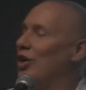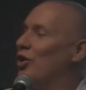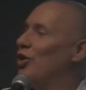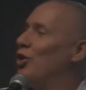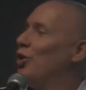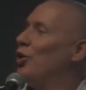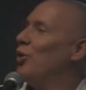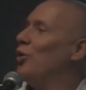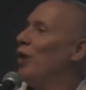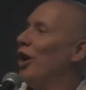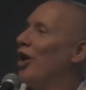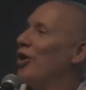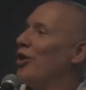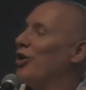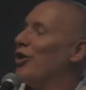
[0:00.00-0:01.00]
"You
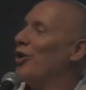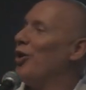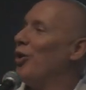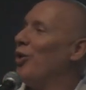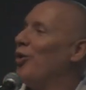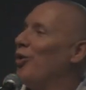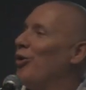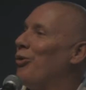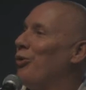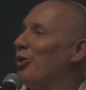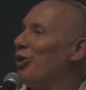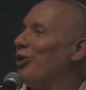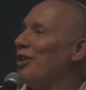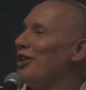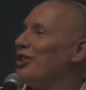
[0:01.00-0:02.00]
are the goal the
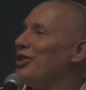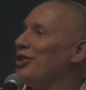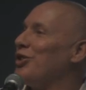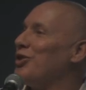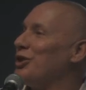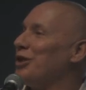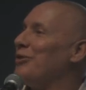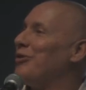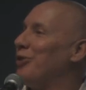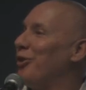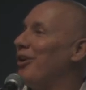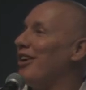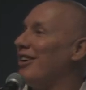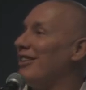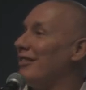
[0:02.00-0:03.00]
world is searching
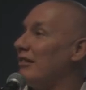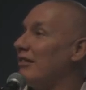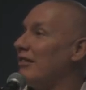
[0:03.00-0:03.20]
for."